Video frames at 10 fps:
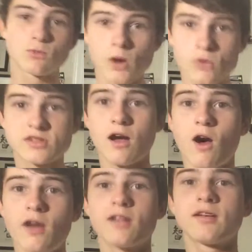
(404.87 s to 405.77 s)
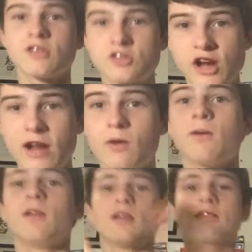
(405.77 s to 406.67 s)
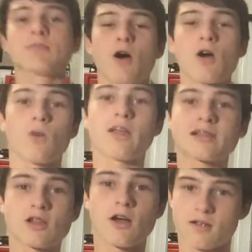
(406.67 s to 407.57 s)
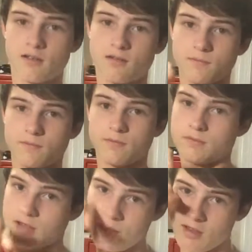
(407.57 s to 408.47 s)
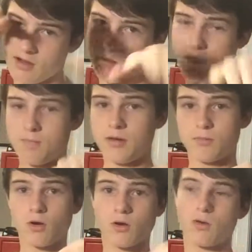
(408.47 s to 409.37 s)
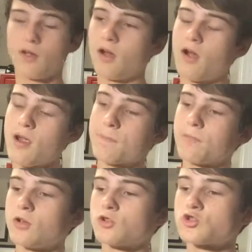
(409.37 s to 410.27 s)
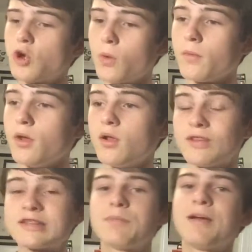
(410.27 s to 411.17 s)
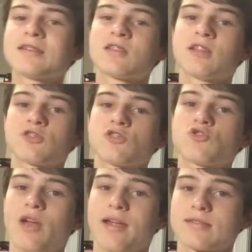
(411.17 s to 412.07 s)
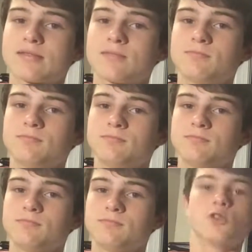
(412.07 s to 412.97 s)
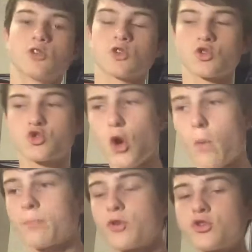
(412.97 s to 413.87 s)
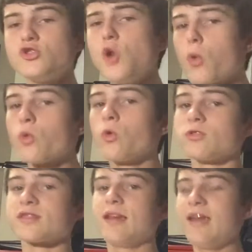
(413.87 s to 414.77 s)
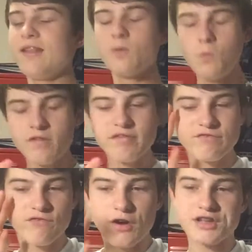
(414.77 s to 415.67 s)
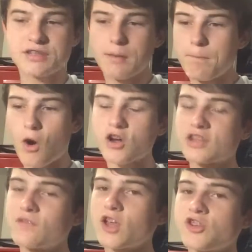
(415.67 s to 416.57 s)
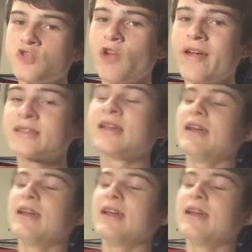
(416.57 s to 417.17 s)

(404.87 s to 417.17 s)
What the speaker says: roasts on the channel. Tomorrow, Let's Talk. Come at me, bro. Alright, so let's get back to the Dungeons & Dragons. So, there's no rules, and one of the funnest parts of Dungeons & Dragons